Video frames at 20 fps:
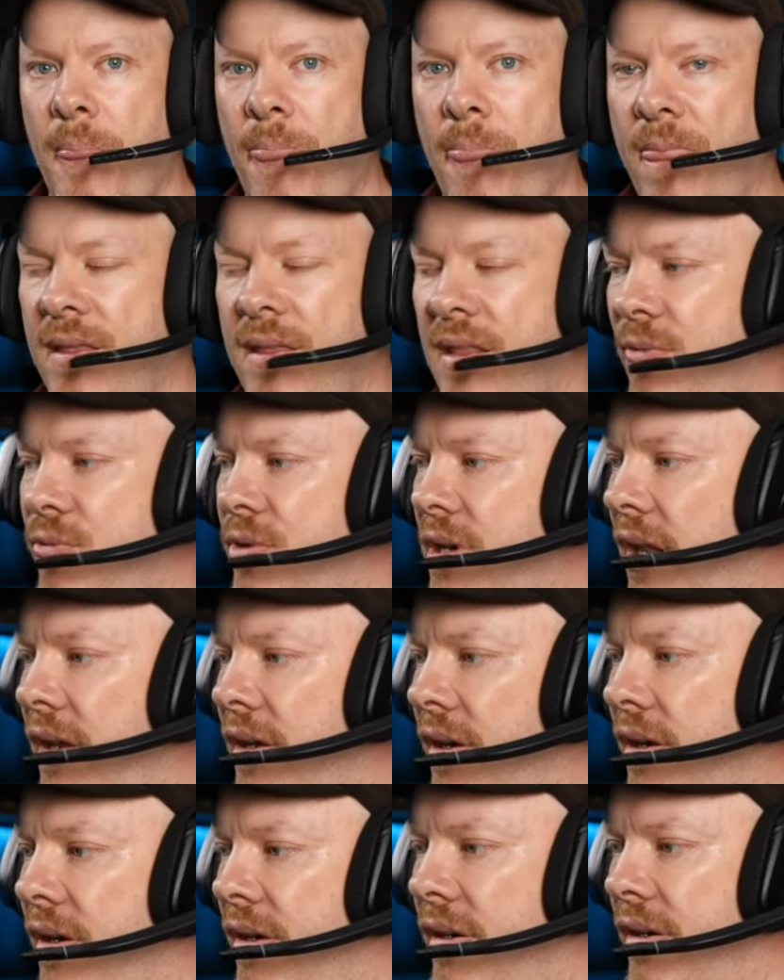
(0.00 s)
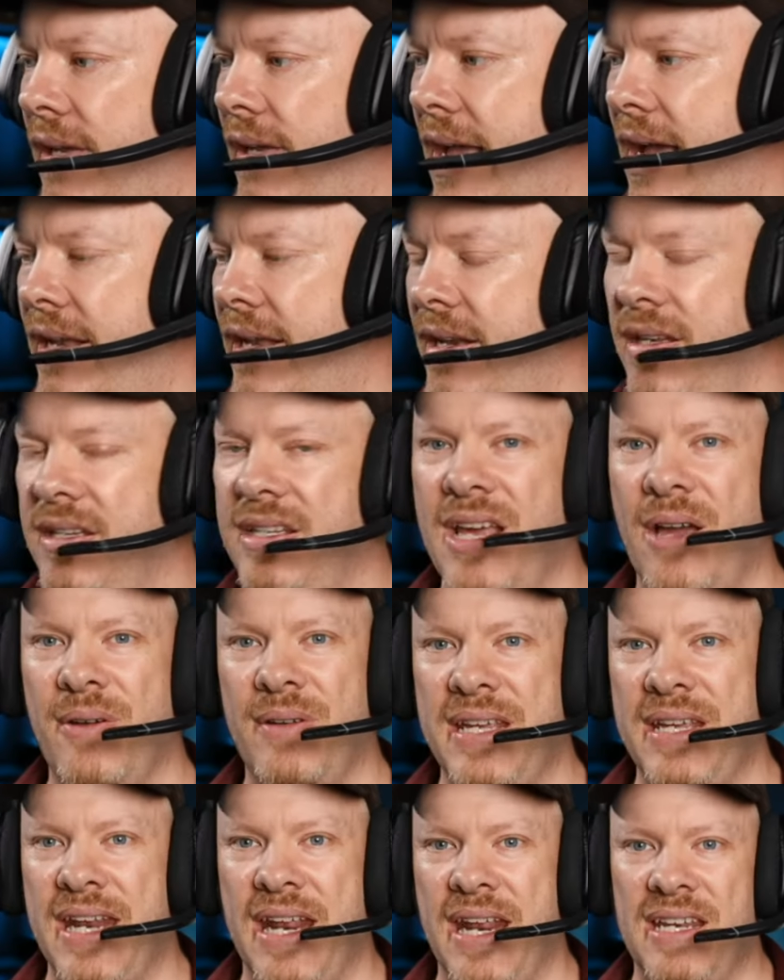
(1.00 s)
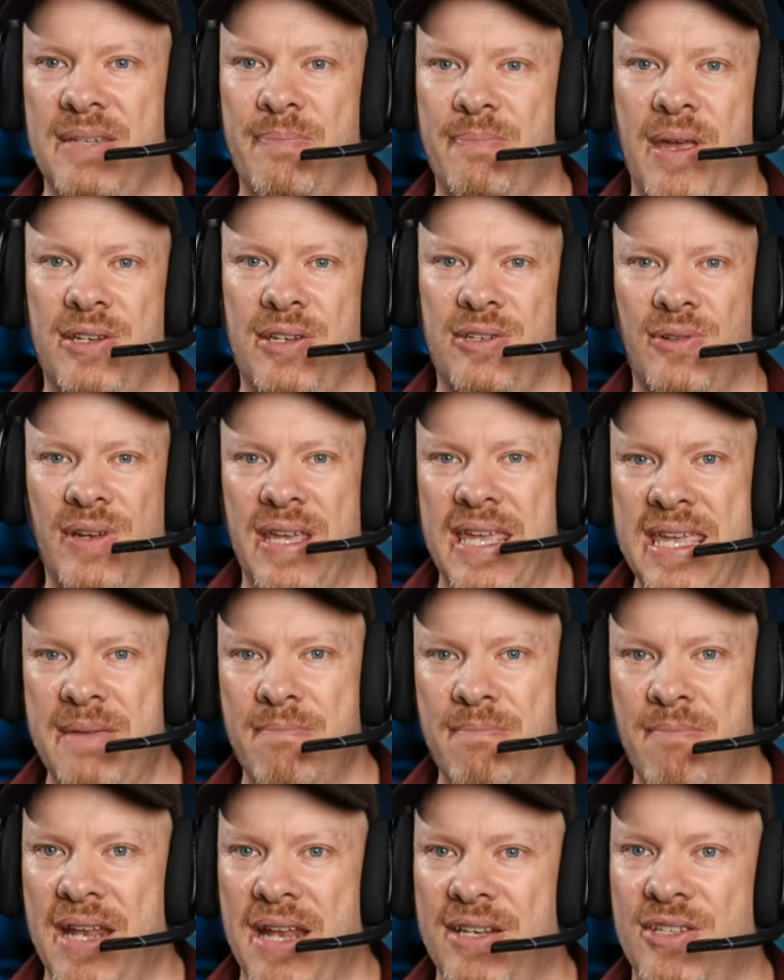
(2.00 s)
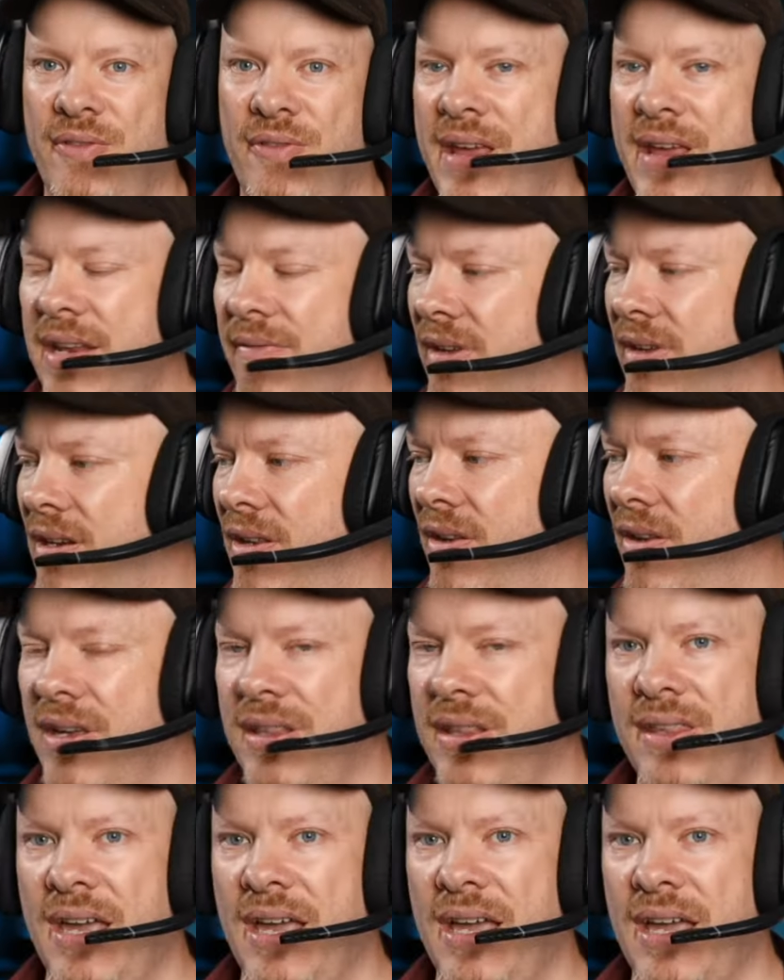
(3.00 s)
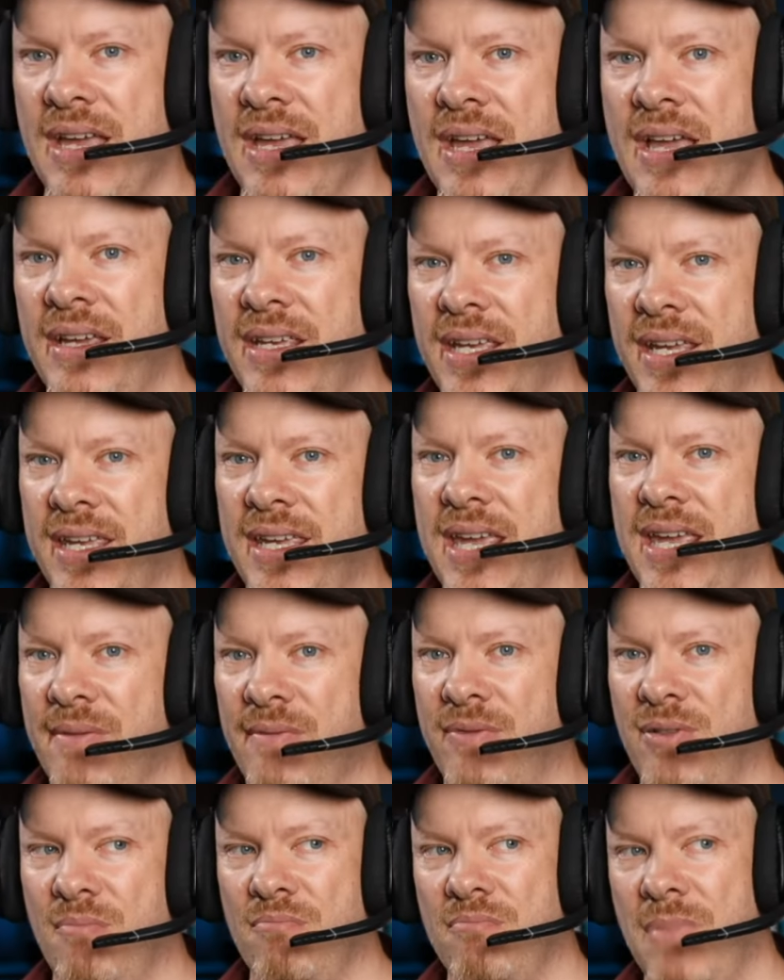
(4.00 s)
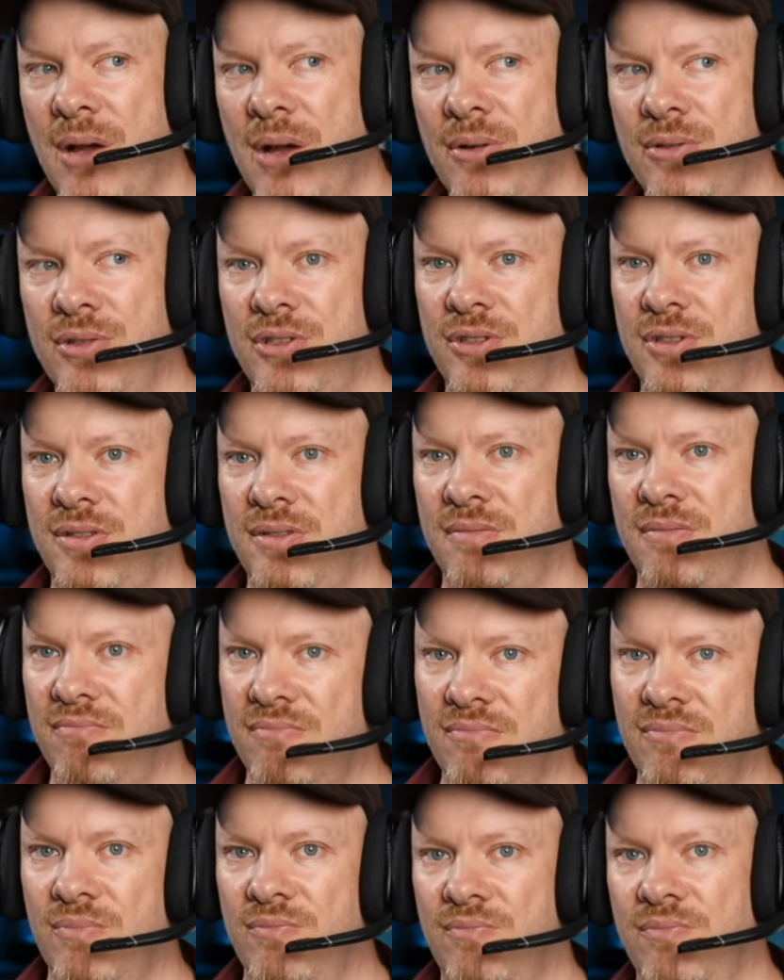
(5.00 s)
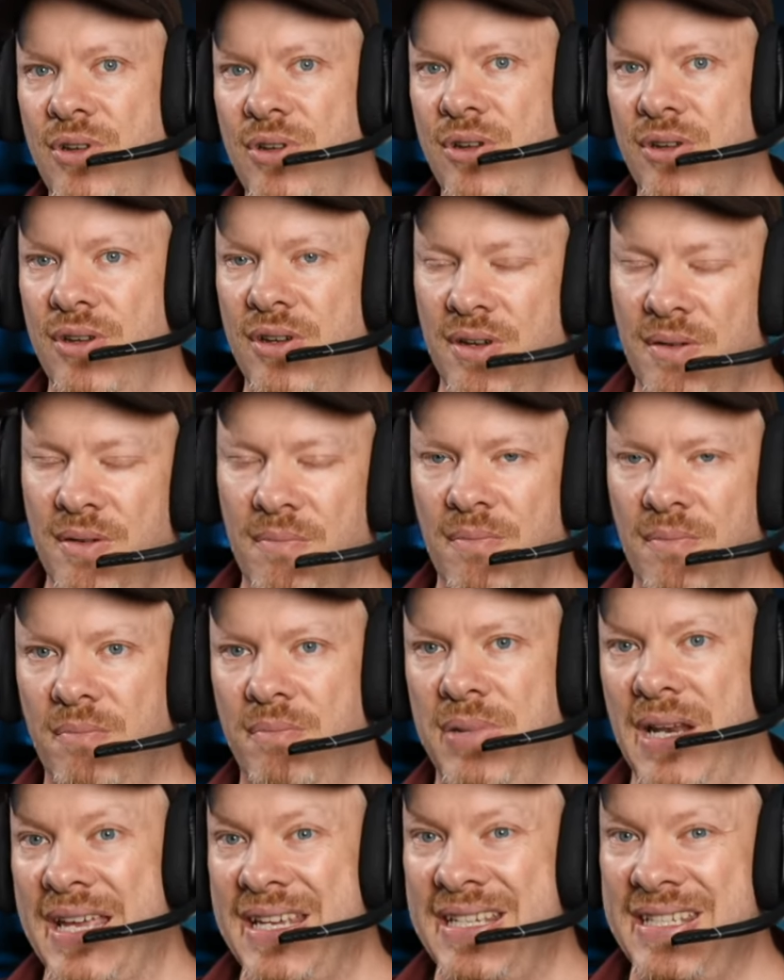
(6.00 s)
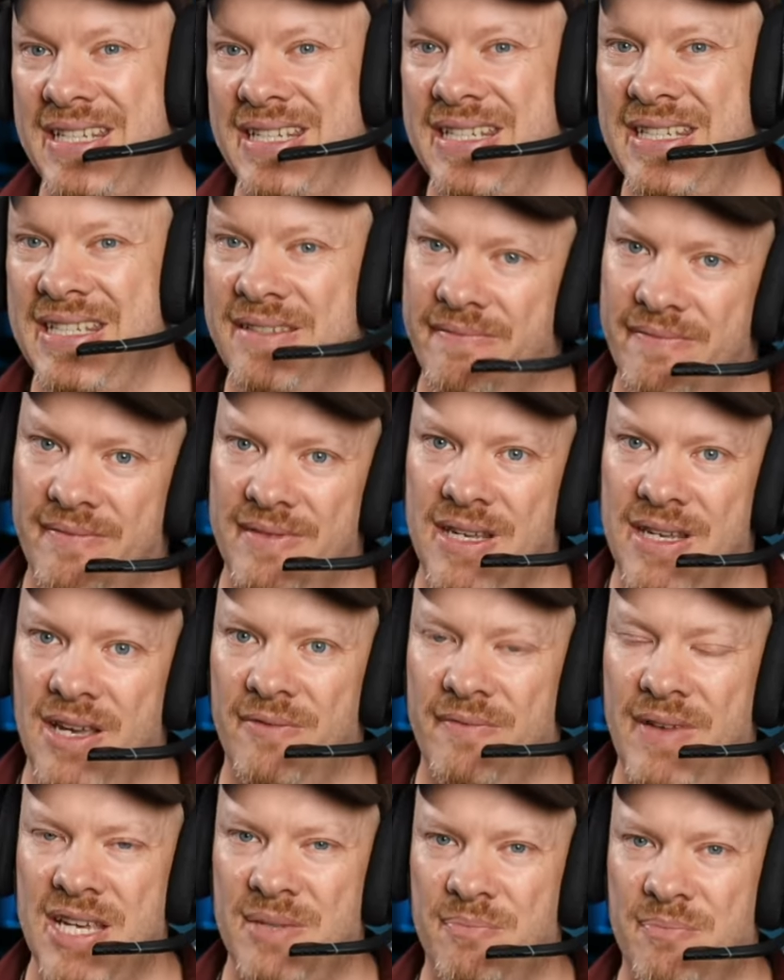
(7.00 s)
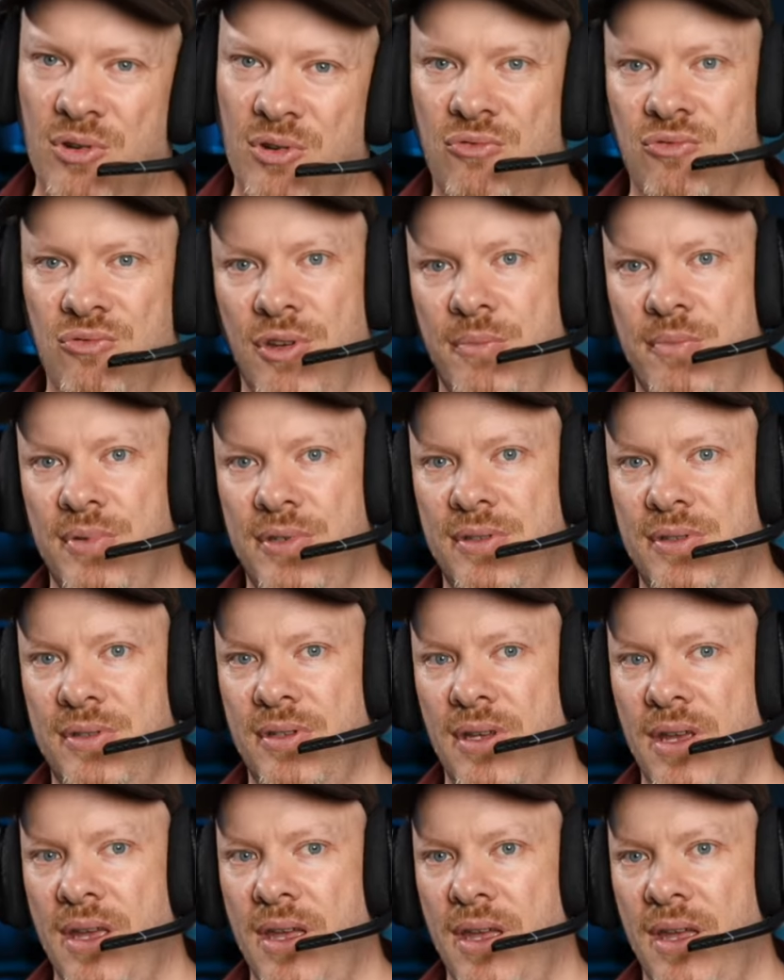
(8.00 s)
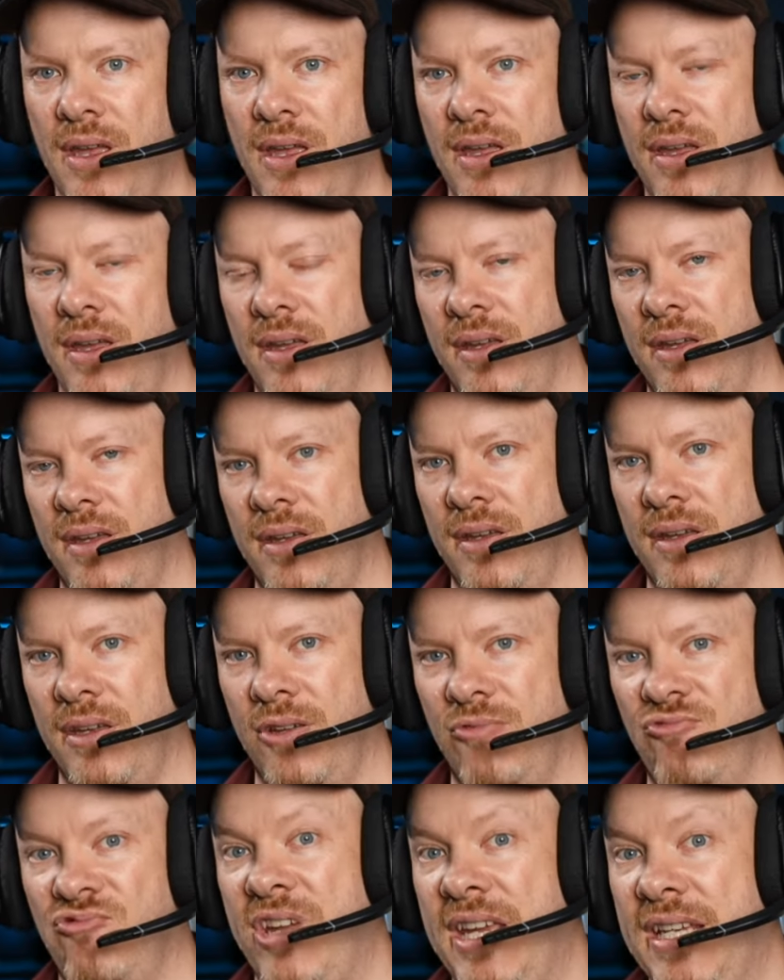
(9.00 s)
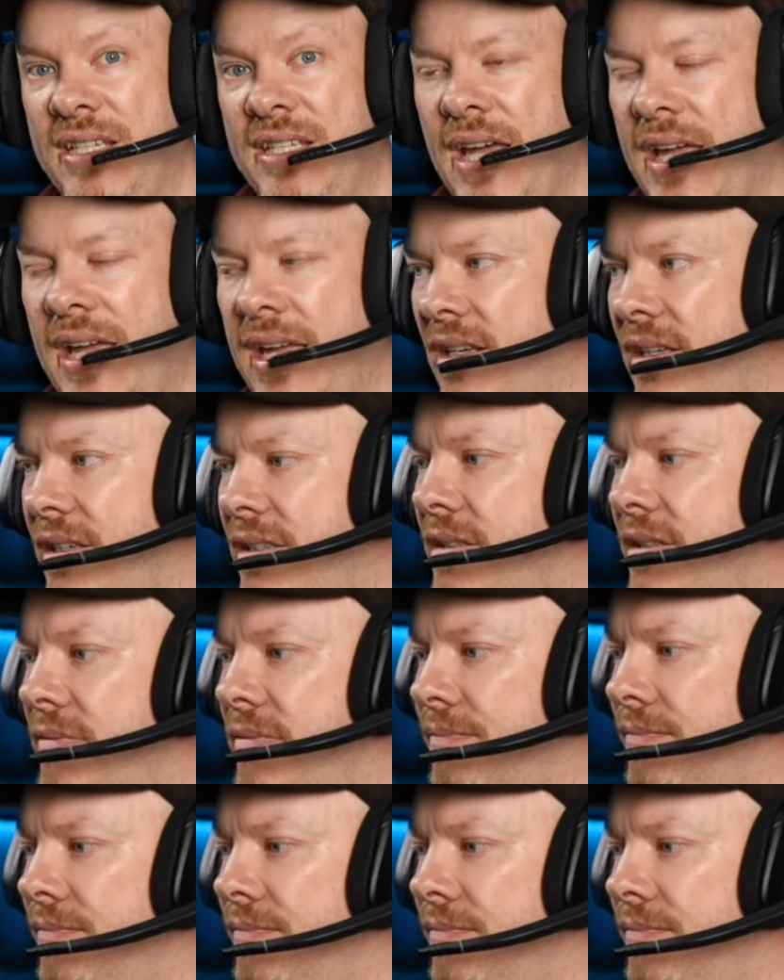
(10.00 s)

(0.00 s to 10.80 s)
They really are, and you don't need any special heat mats or anything like that. You can get them from most um, places, you know, Facebook groups, uh, retailers,